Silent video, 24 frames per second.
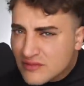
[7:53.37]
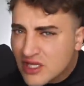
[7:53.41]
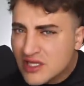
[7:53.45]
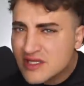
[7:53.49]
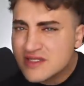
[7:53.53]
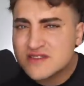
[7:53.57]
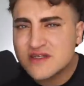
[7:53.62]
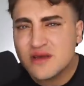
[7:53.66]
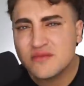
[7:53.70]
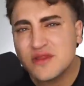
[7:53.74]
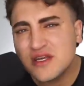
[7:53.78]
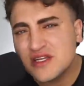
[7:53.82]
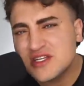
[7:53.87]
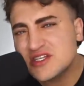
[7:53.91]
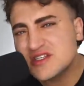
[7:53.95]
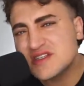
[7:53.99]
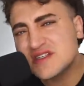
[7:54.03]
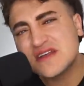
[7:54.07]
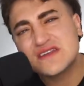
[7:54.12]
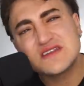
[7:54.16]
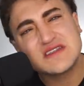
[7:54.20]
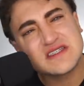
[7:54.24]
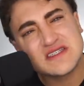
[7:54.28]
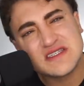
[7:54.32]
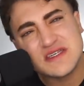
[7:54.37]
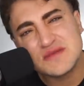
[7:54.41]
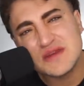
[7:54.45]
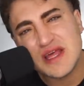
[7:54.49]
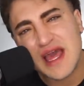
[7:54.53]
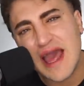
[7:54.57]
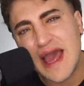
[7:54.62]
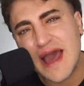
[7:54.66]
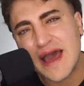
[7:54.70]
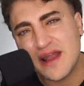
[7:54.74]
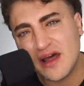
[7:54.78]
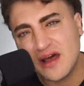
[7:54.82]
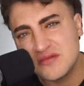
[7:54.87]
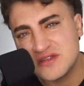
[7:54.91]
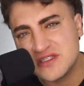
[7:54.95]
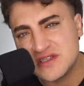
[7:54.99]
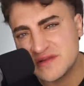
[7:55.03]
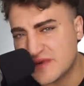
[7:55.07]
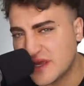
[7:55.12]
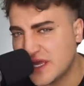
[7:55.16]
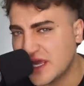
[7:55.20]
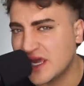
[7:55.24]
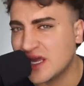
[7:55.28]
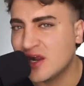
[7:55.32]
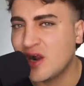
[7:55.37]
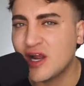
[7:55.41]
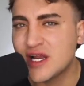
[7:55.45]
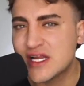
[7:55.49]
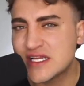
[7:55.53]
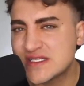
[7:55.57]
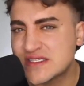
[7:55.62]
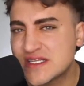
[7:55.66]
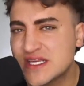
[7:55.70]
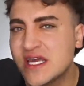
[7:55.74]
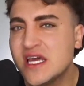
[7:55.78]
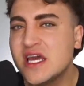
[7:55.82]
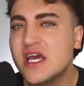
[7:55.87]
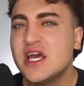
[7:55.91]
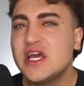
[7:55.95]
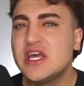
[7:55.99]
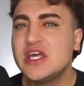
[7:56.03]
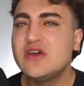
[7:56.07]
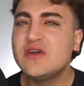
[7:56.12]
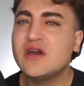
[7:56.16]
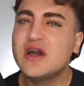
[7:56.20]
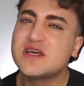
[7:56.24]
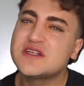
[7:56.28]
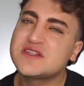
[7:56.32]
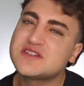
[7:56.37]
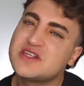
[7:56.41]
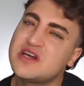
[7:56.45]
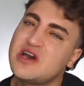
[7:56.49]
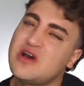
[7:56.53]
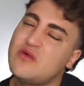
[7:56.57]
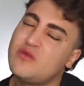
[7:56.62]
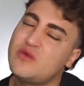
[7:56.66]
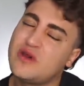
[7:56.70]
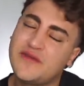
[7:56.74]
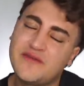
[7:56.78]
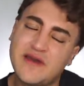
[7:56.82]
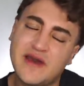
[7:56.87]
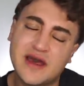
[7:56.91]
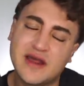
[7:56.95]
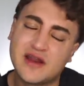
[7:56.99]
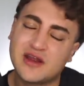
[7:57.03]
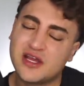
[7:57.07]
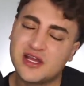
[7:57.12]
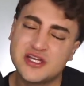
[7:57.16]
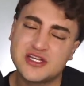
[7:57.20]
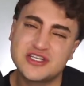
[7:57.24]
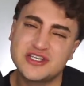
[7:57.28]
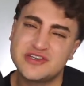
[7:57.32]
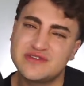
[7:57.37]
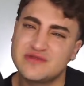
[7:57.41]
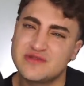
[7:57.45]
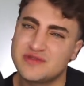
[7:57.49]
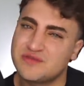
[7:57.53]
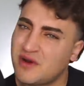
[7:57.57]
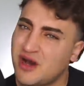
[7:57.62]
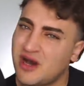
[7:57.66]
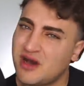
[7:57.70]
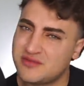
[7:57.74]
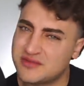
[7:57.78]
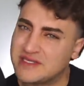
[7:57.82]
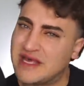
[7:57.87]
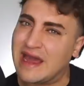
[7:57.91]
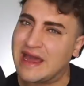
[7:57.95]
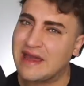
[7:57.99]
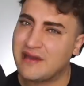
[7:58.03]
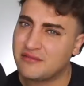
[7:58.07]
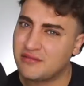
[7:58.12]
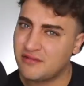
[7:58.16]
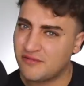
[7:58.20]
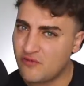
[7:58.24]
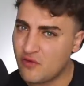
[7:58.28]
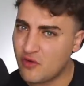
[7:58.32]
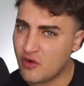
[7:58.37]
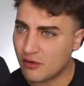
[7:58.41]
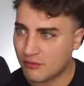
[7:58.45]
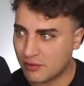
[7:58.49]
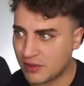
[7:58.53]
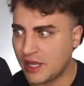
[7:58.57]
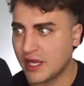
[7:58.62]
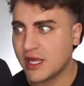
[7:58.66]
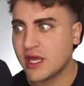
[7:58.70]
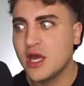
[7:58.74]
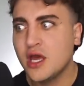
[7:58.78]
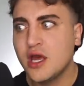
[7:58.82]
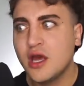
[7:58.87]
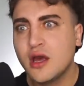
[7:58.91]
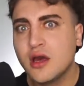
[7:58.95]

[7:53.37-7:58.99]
Something just doesn't seem to add up to me. And honestly, you guys know we've had our issues with Bob Saget before, but like,